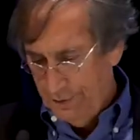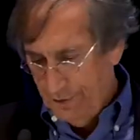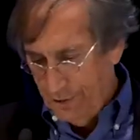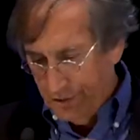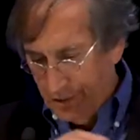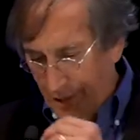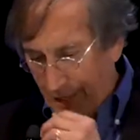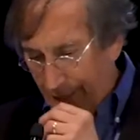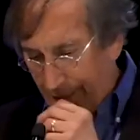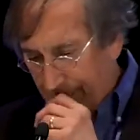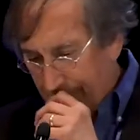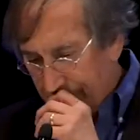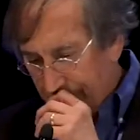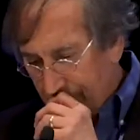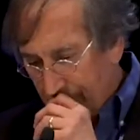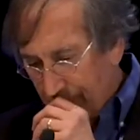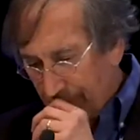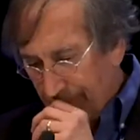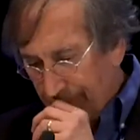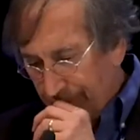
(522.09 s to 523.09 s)

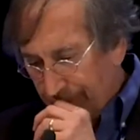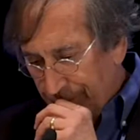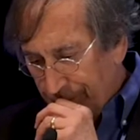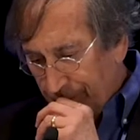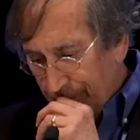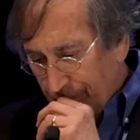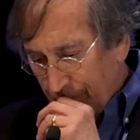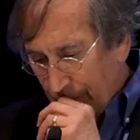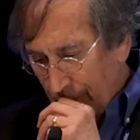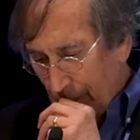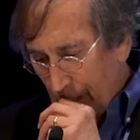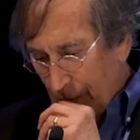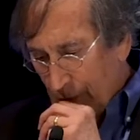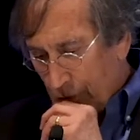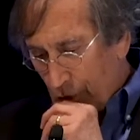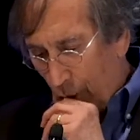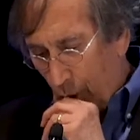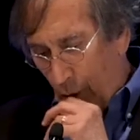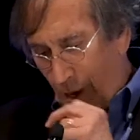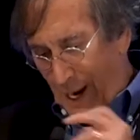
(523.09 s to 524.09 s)
dishonest.
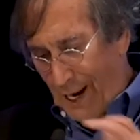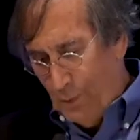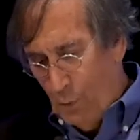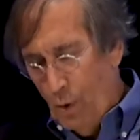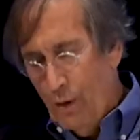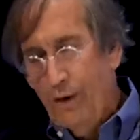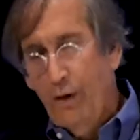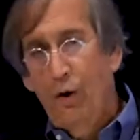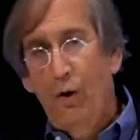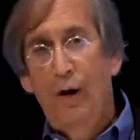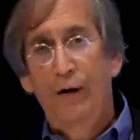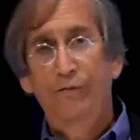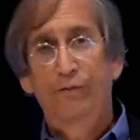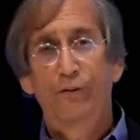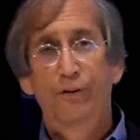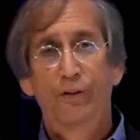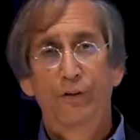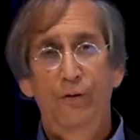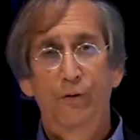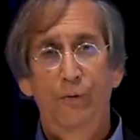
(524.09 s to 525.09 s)
So I want to
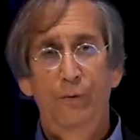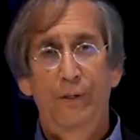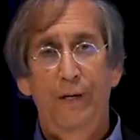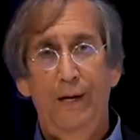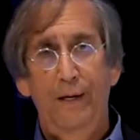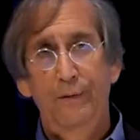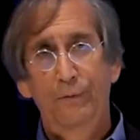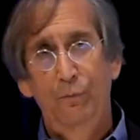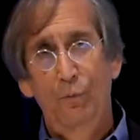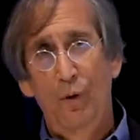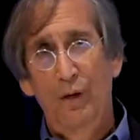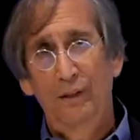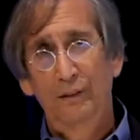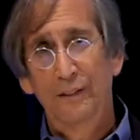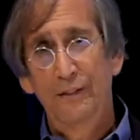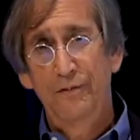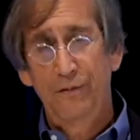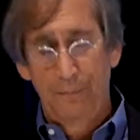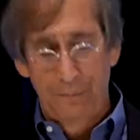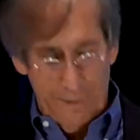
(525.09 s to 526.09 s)
offer you, and I want to
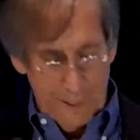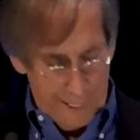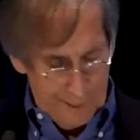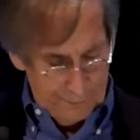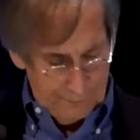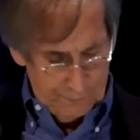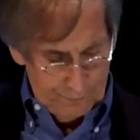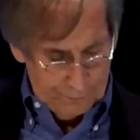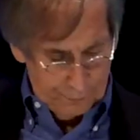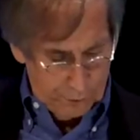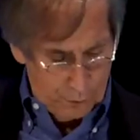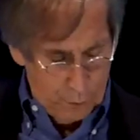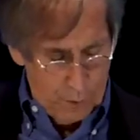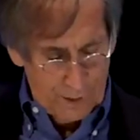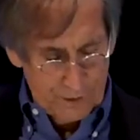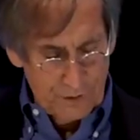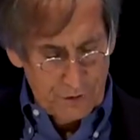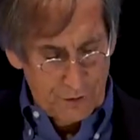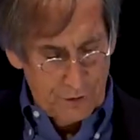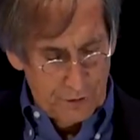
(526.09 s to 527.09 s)
leave some time for
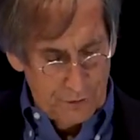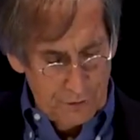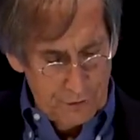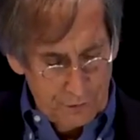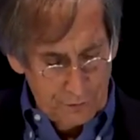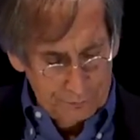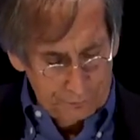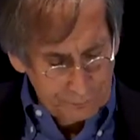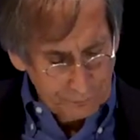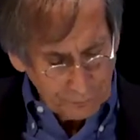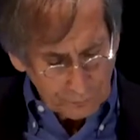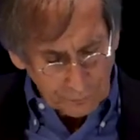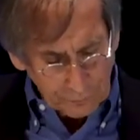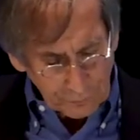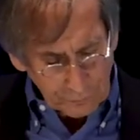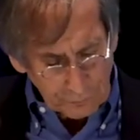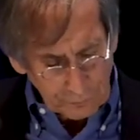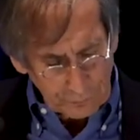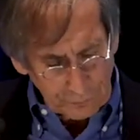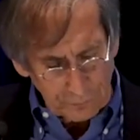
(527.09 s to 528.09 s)
questions,
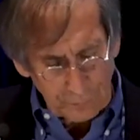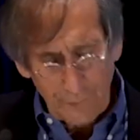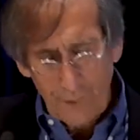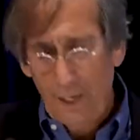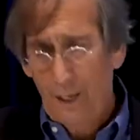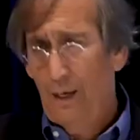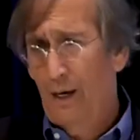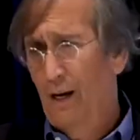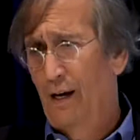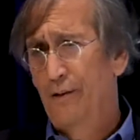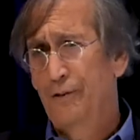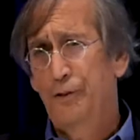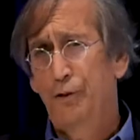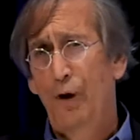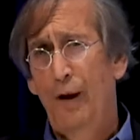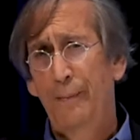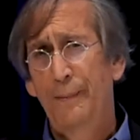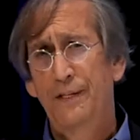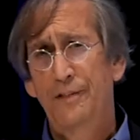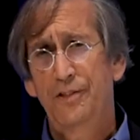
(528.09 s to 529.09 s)

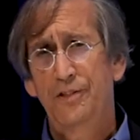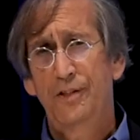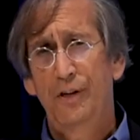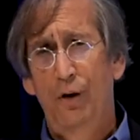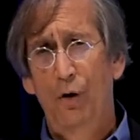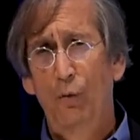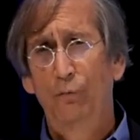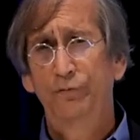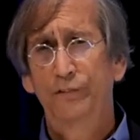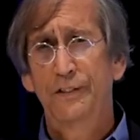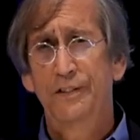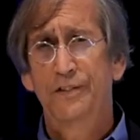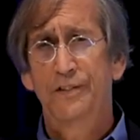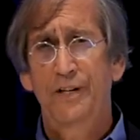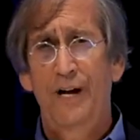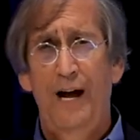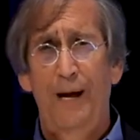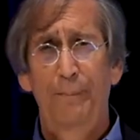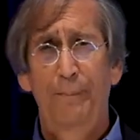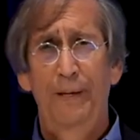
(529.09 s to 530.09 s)
so I'm going to hopefully
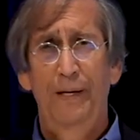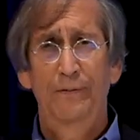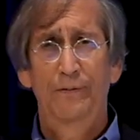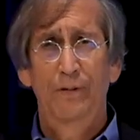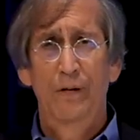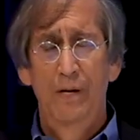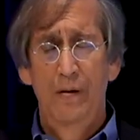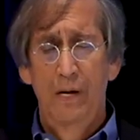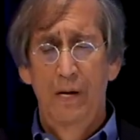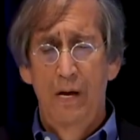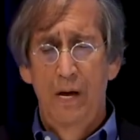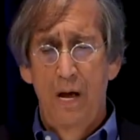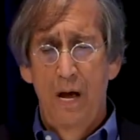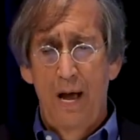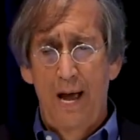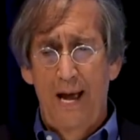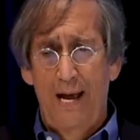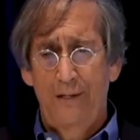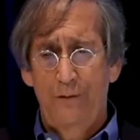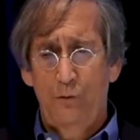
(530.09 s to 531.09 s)
stop at
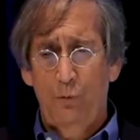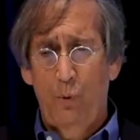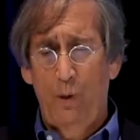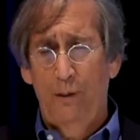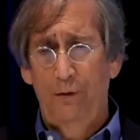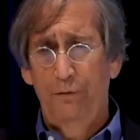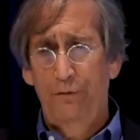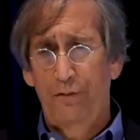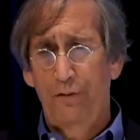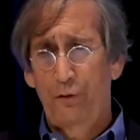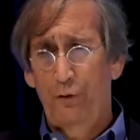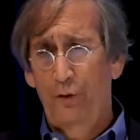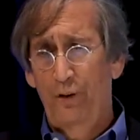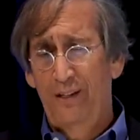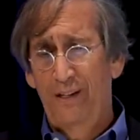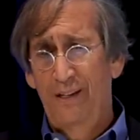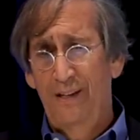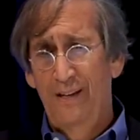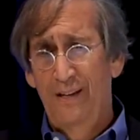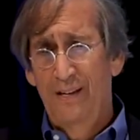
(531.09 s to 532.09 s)

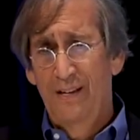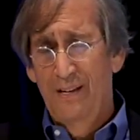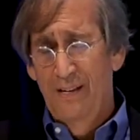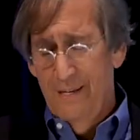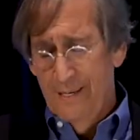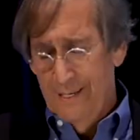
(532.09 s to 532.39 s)
12:30.